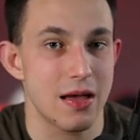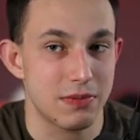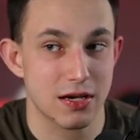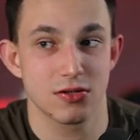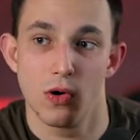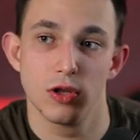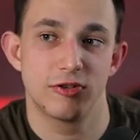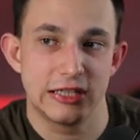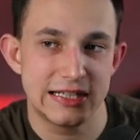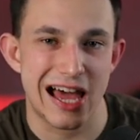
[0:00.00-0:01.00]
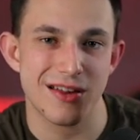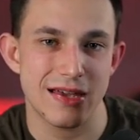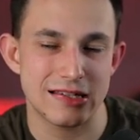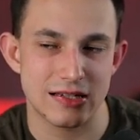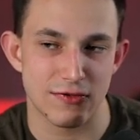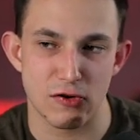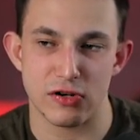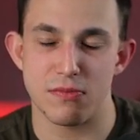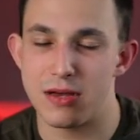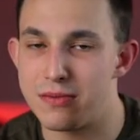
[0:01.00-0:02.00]
Because all of the lead databases have
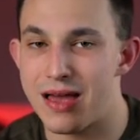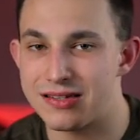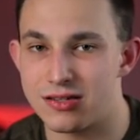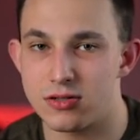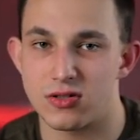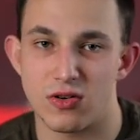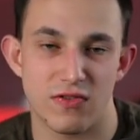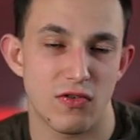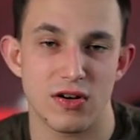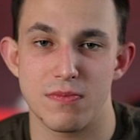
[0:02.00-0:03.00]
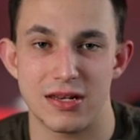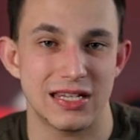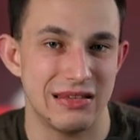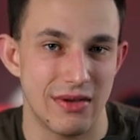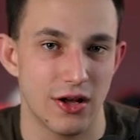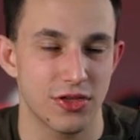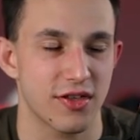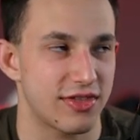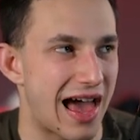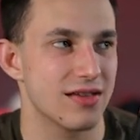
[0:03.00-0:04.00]
already been messaged and have already been emailed
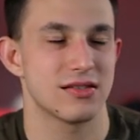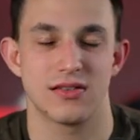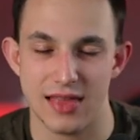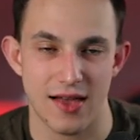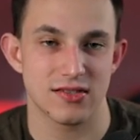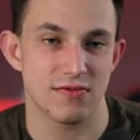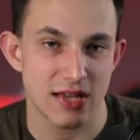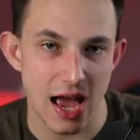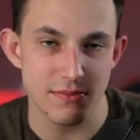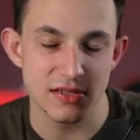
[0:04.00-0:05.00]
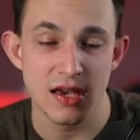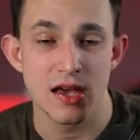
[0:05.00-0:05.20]
thousands and thousands of times.